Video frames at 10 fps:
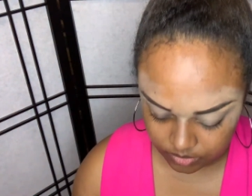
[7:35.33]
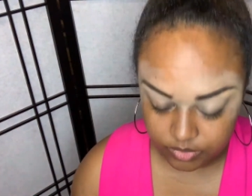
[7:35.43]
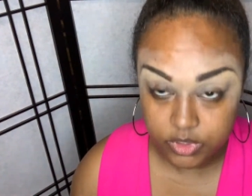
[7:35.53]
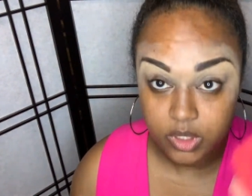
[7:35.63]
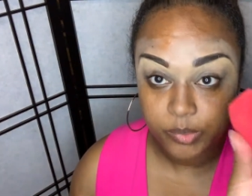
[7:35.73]

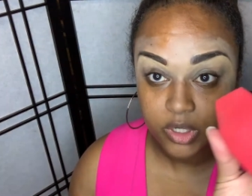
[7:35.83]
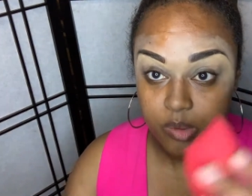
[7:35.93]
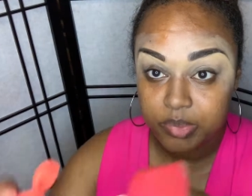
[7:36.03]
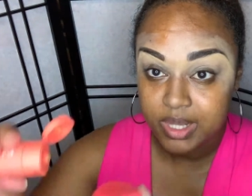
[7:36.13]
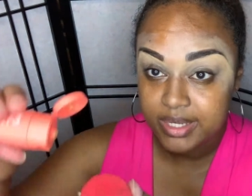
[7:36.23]
So I'm going to
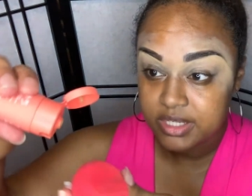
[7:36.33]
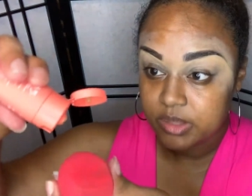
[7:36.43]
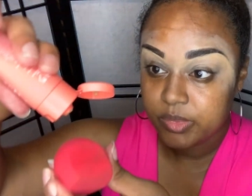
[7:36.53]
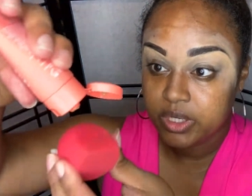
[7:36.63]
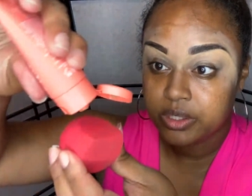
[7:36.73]
apply
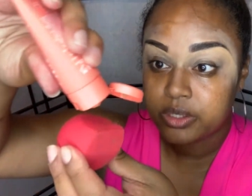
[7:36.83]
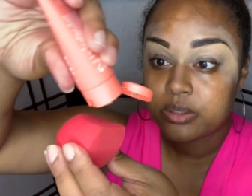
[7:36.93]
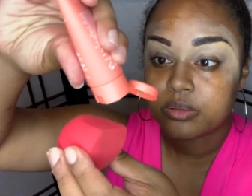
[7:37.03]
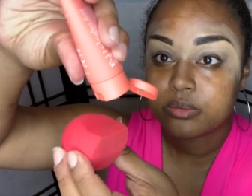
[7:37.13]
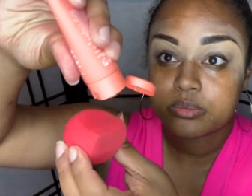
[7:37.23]
some here,
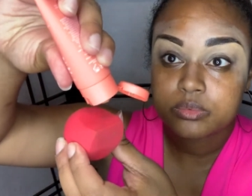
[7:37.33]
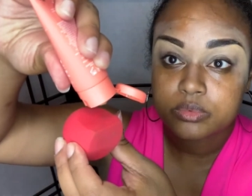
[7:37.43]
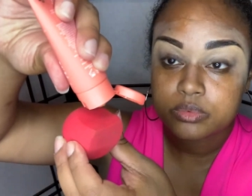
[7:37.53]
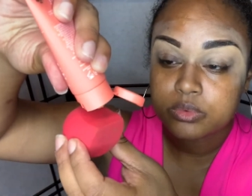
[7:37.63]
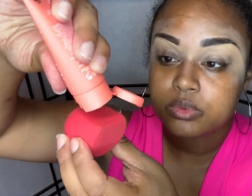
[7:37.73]

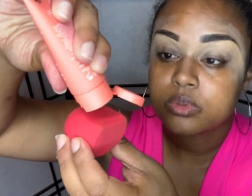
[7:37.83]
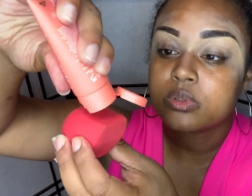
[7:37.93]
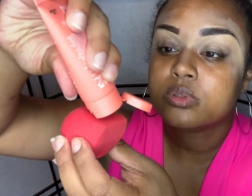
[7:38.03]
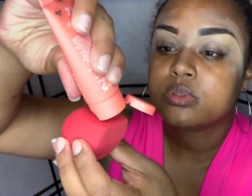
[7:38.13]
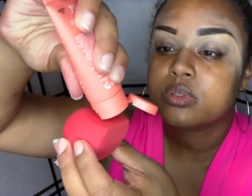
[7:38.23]

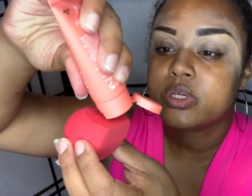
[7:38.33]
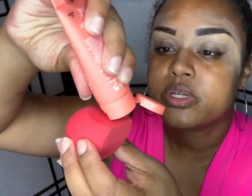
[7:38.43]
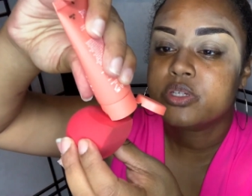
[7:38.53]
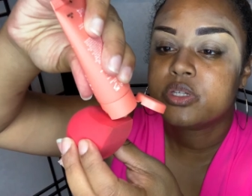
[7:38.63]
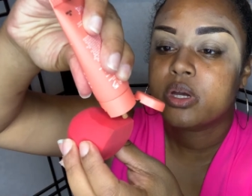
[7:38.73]
like
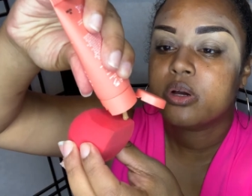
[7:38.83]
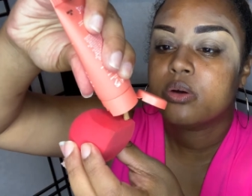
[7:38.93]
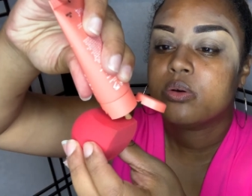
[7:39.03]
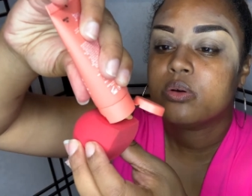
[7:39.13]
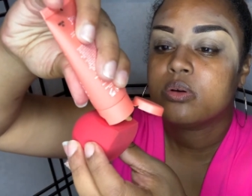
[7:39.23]

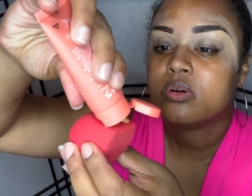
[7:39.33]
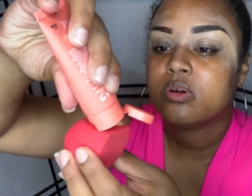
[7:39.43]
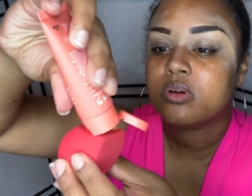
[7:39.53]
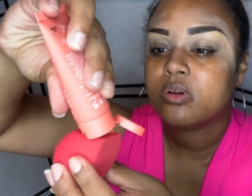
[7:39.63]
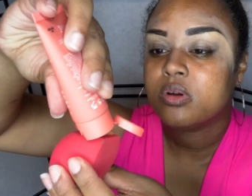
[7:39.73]
so.
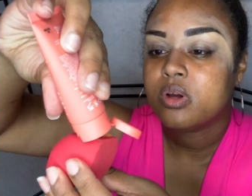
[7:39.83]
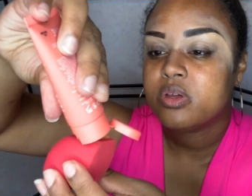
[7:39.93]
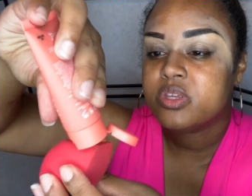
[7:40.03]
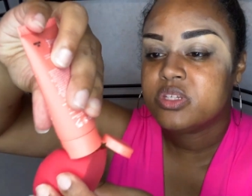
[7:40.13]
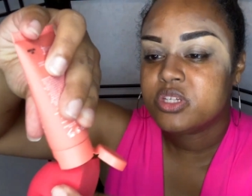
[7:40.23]

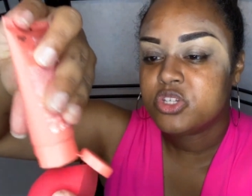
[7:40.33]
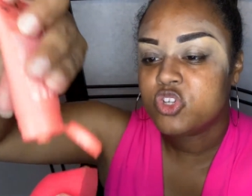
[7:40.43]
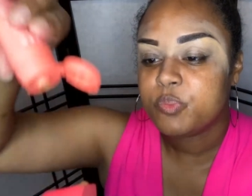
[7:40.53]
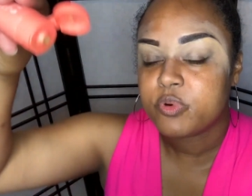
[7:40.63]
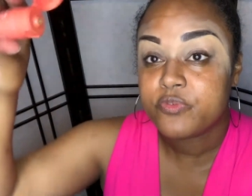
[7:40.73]
This is
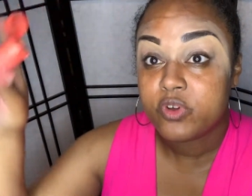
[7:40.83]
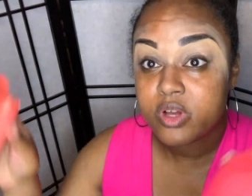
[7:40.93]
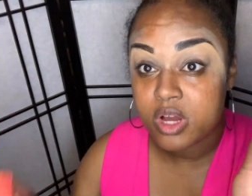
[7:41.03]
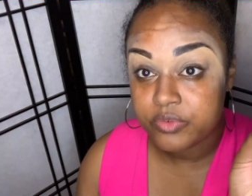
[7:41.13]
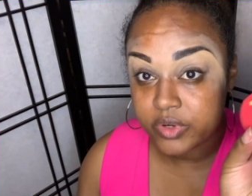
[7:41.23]
super full
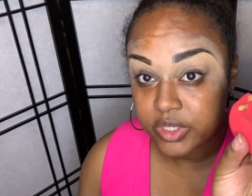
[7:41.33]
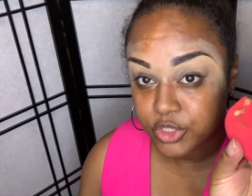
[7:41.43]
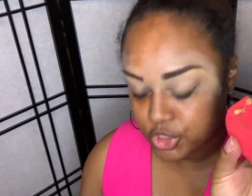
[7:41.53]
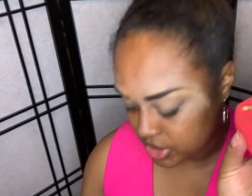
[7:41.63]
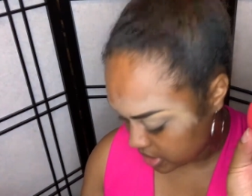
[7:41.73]
coverage.